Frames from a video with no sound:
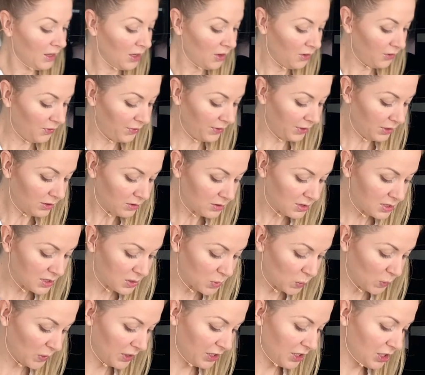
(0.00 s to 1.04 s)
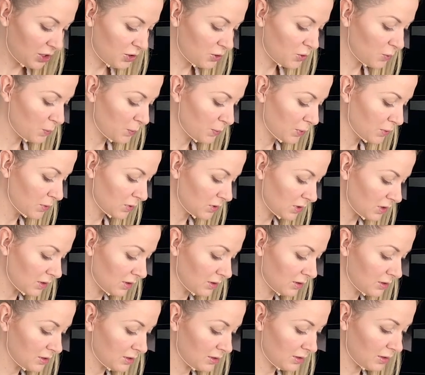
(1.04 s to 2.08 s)
First, we need to put
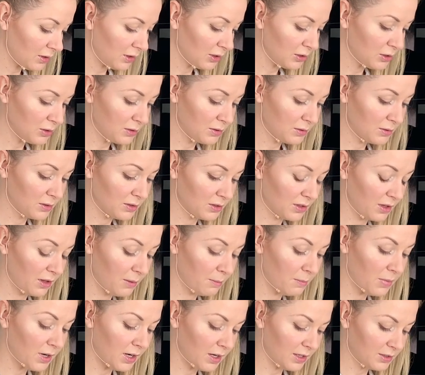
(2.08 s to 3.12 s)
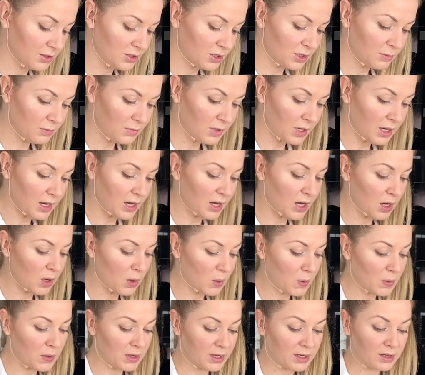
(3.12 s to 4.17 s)
on the bottom
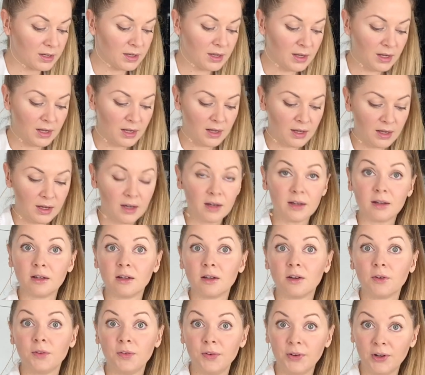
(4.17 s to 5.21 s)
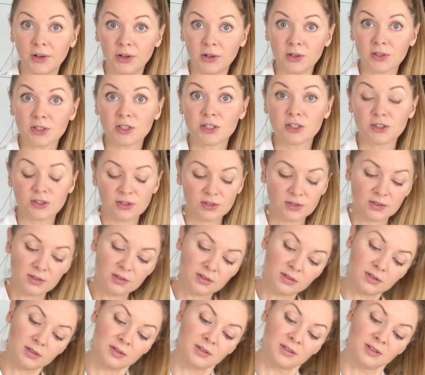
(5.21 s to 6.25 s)
our first
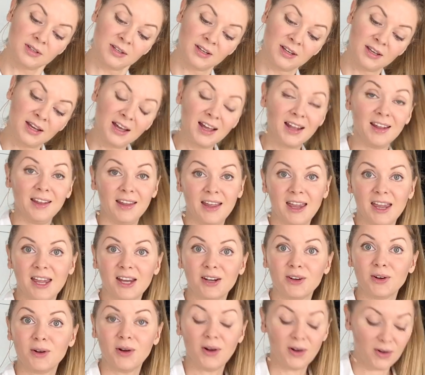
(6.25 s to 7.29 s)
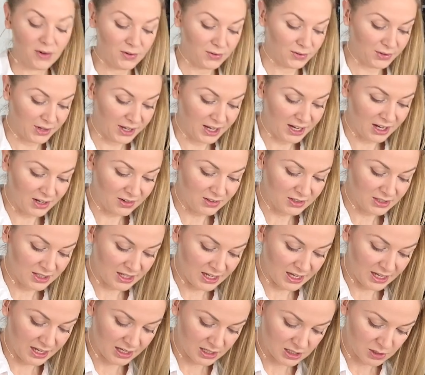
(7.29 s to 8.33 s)
layer of carrot
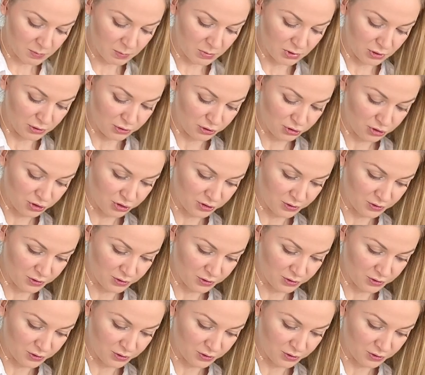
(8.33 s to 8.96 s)
cake sponge.